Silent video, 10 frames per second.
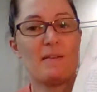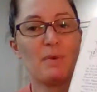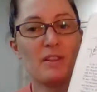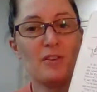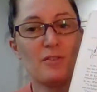that,
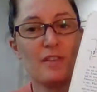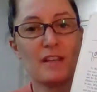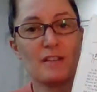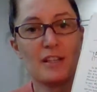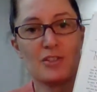whether you
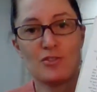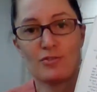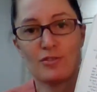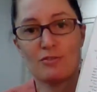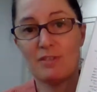think that
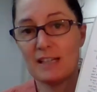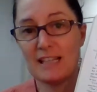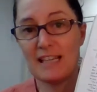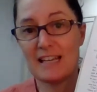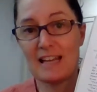George
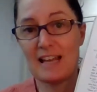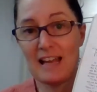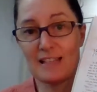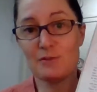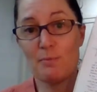really
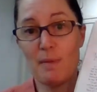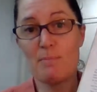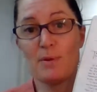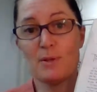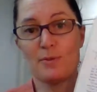has
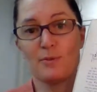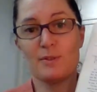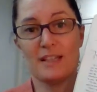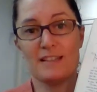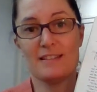remembered all
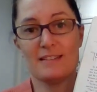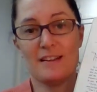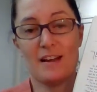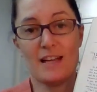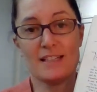the
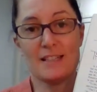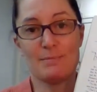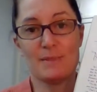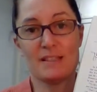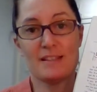
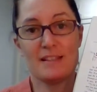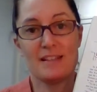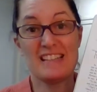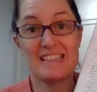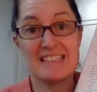items,
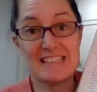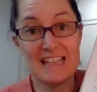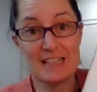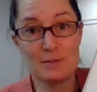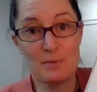because
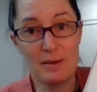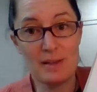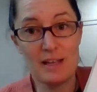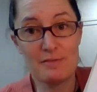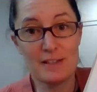that's why
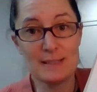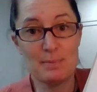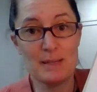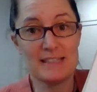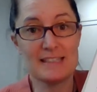we have
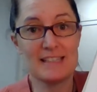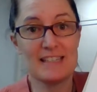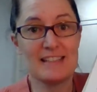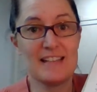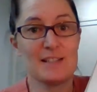recipes, isn't
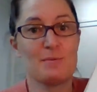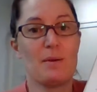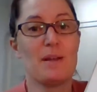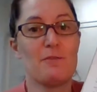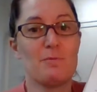it? And that's
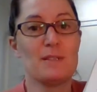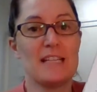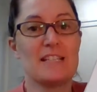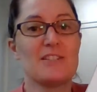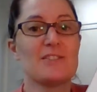why we have
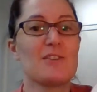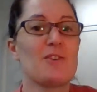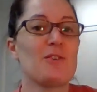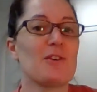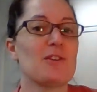procedures, so
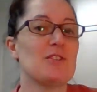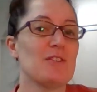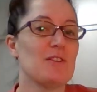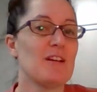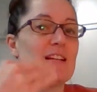you can
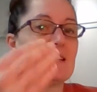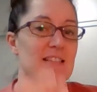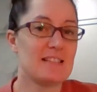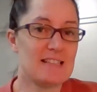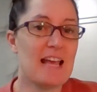do
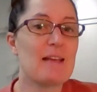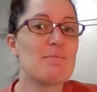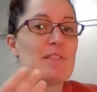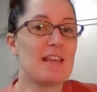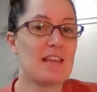the
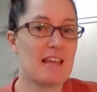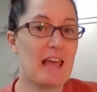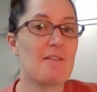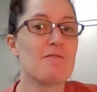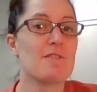same thing
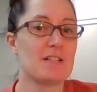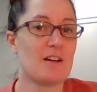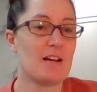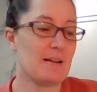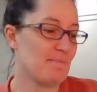every
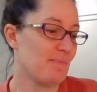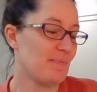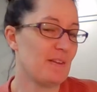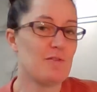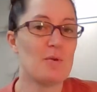time
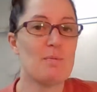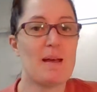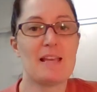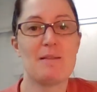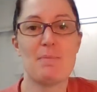if you were
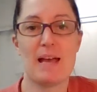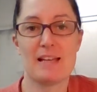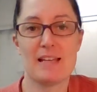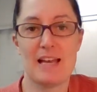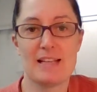making
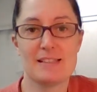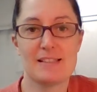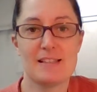pancakes.